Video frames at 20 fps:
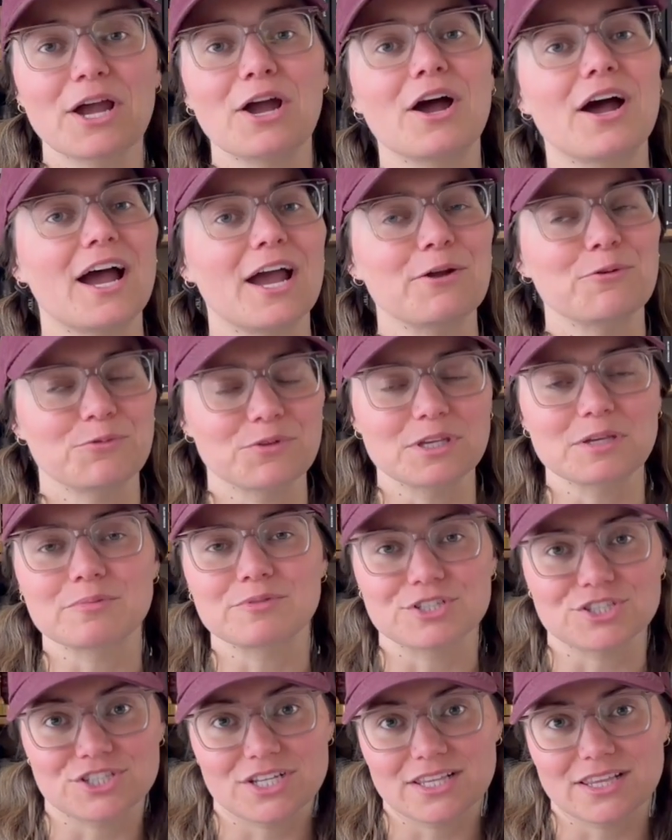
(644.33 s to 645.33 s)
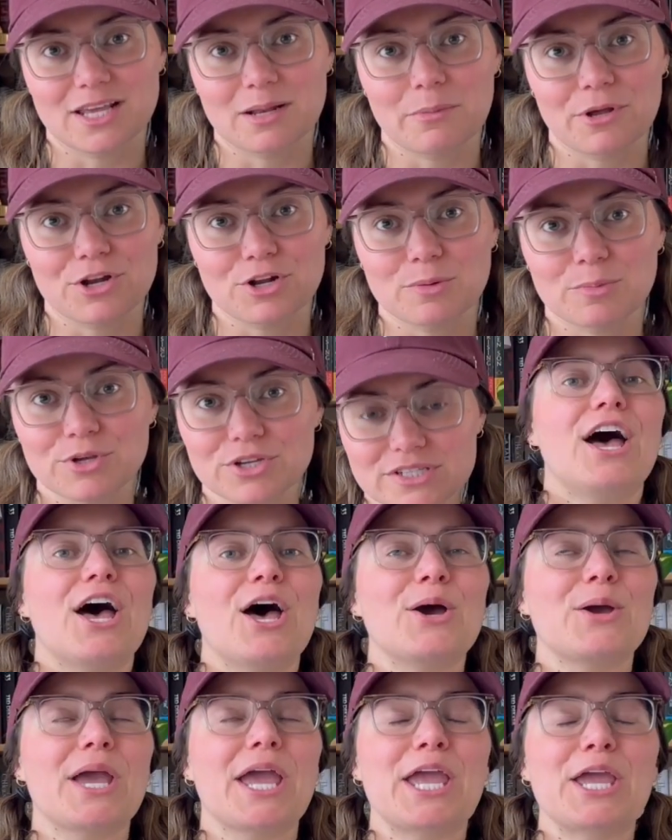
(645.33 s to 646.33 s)
I really appreciate that about her books.
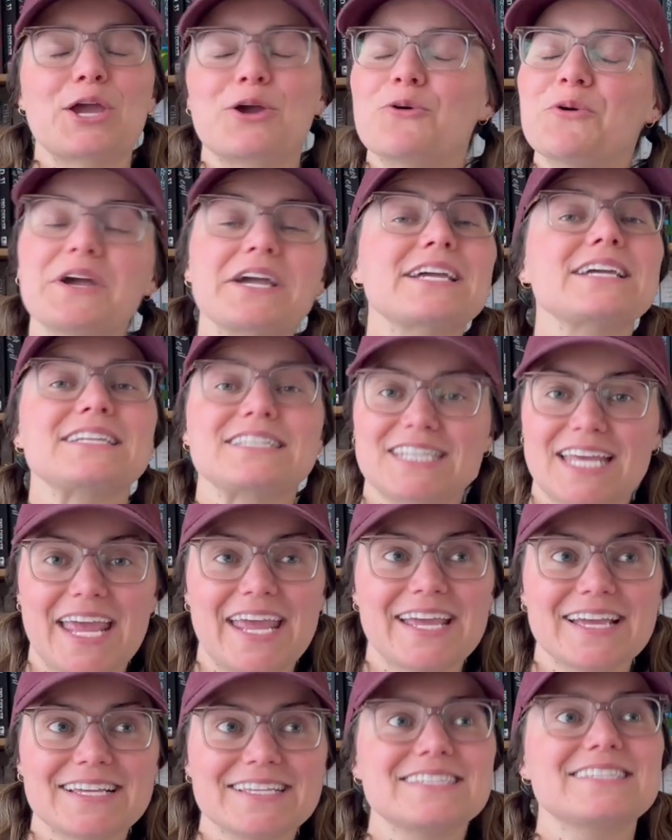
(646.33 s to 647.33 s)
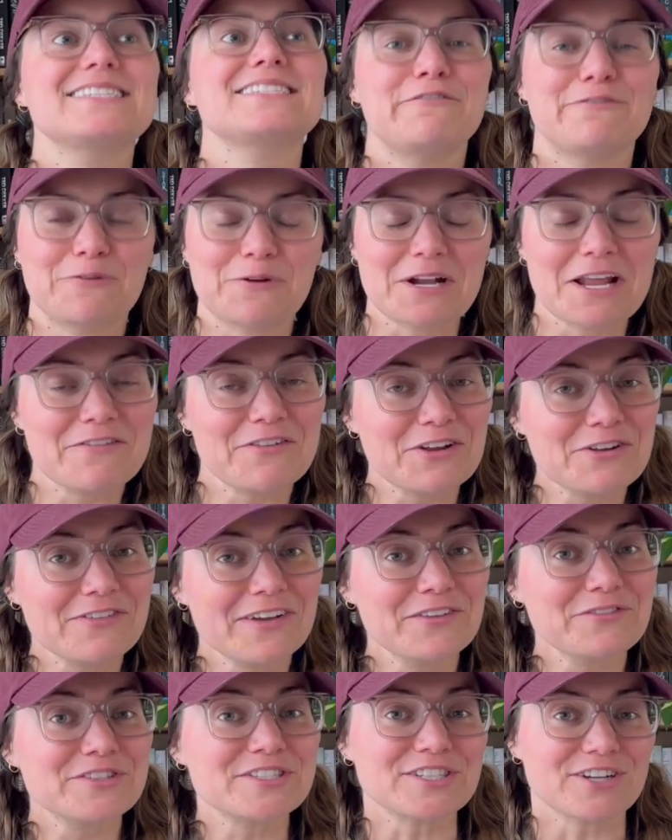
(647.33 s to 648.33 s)
Okay, quick takes. 4.5 out of
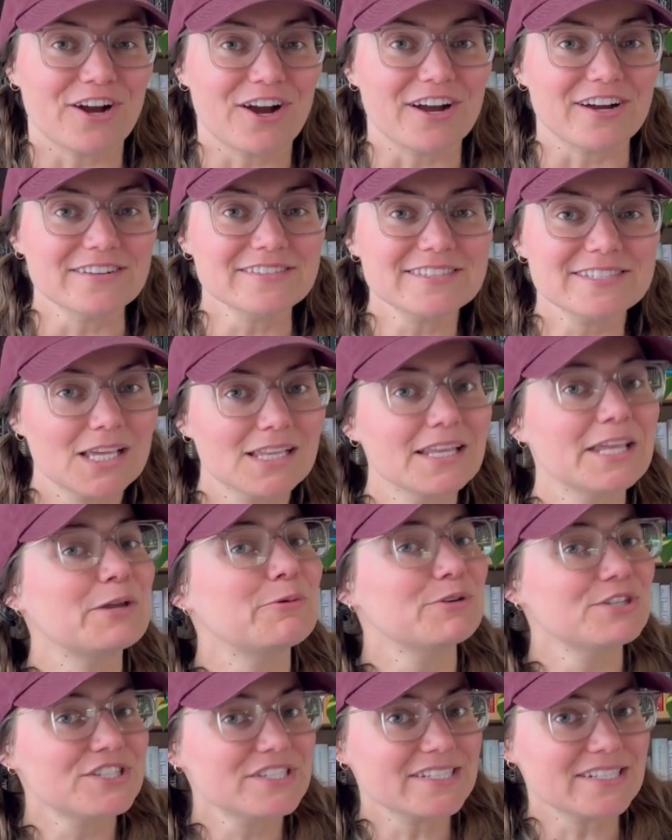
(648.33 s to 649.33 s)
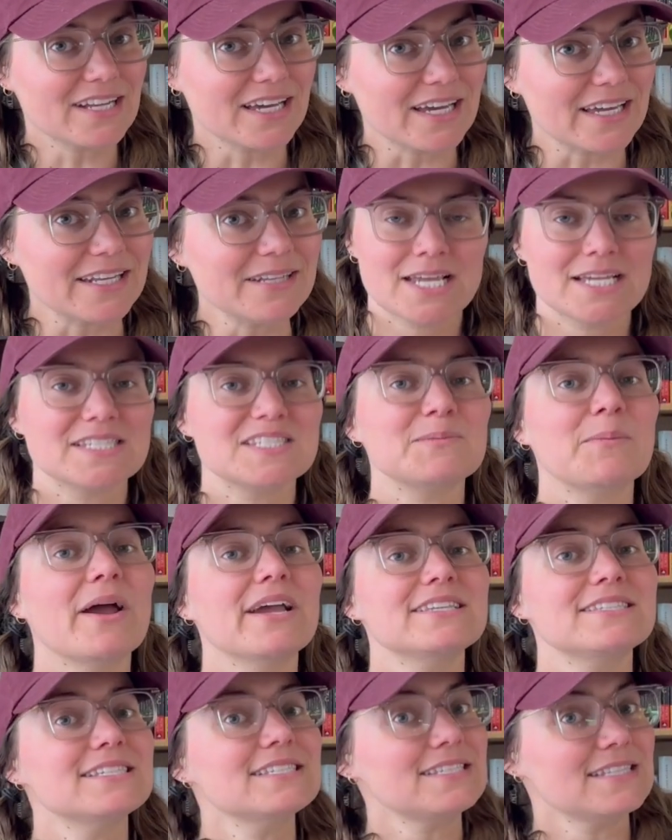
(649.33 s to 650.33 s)
5 stars. Language is none.
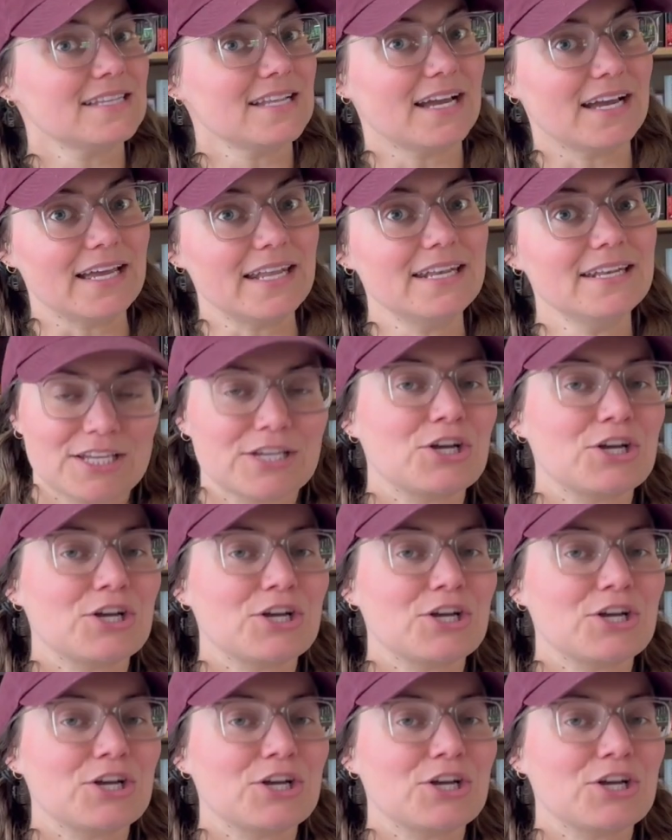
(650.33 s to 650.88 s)
Spice is none.